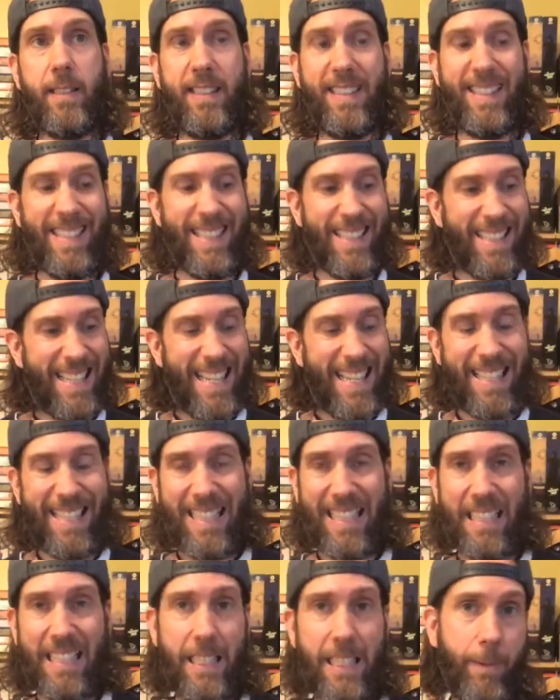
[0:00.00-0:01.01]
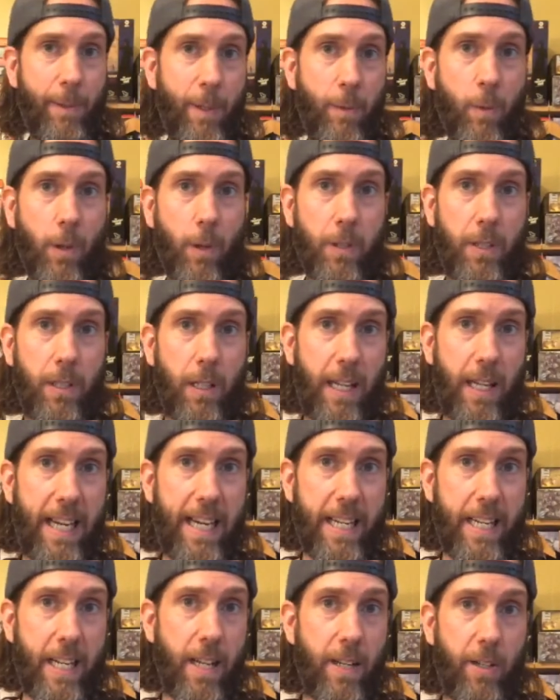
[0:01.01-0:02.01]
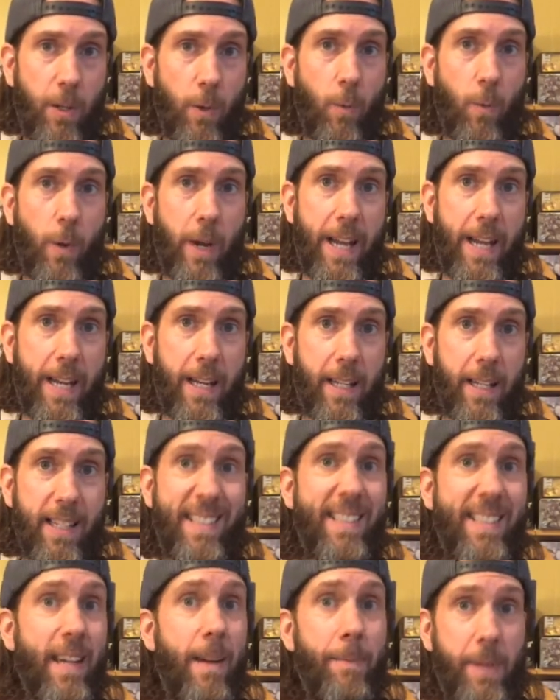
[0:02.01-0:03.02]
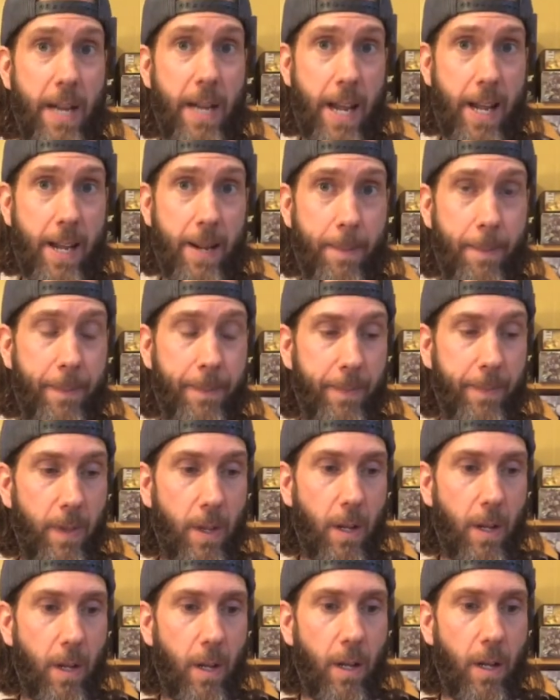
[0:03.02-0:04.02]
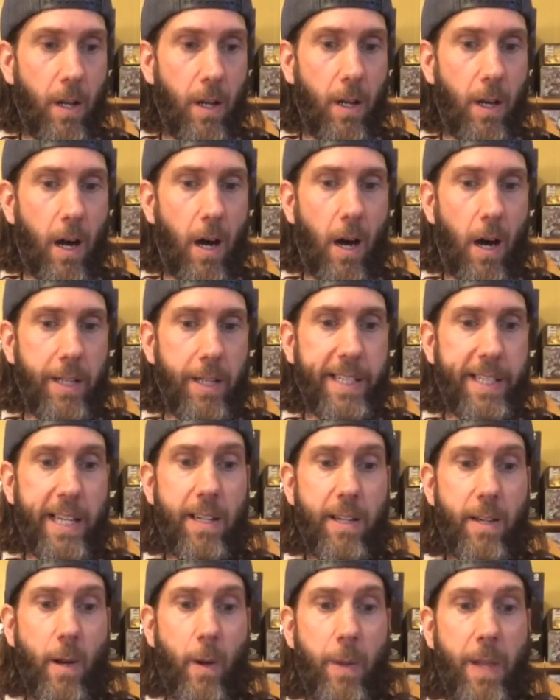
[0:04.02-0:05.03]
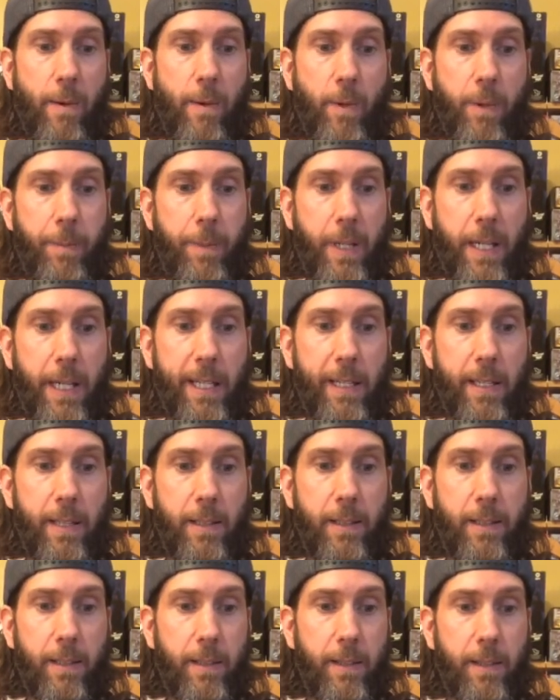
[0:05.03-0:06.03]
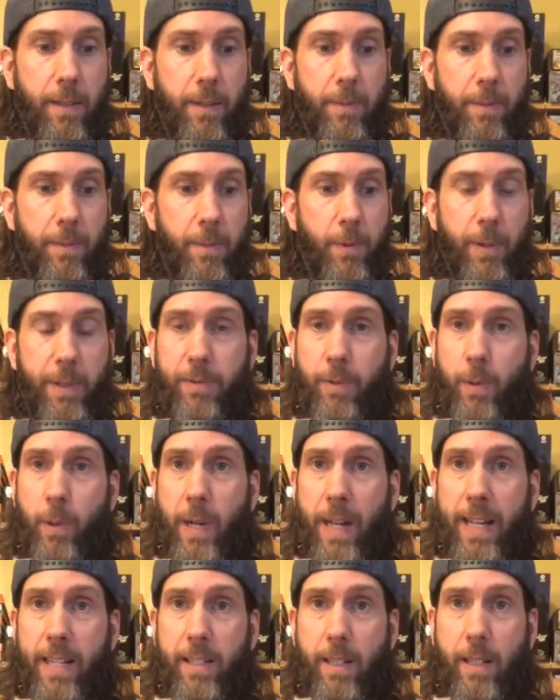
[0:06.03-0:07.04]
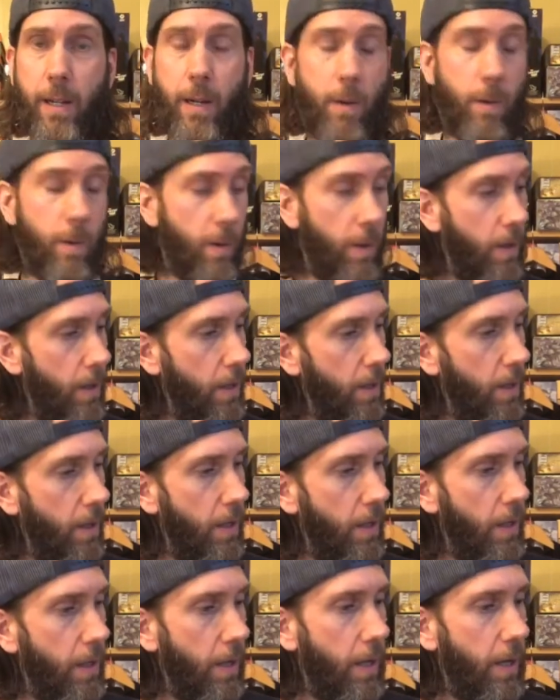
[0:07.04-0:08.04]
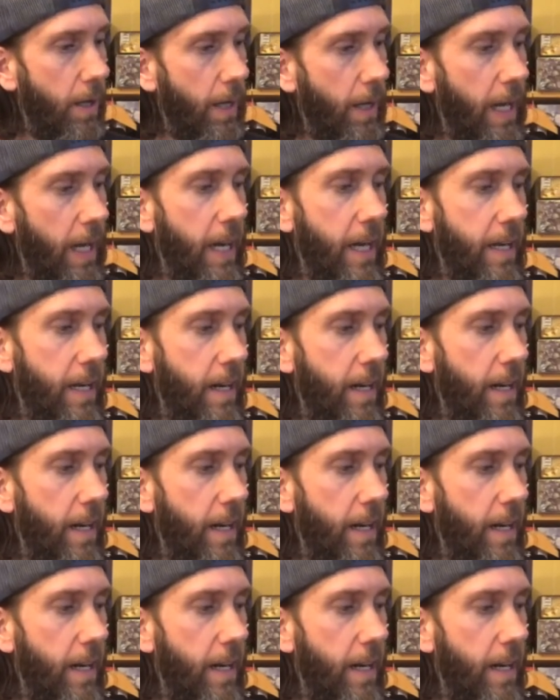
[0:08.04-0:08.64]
statistically we were slated to win someday. Didn't know that would be 3-4 days ago, and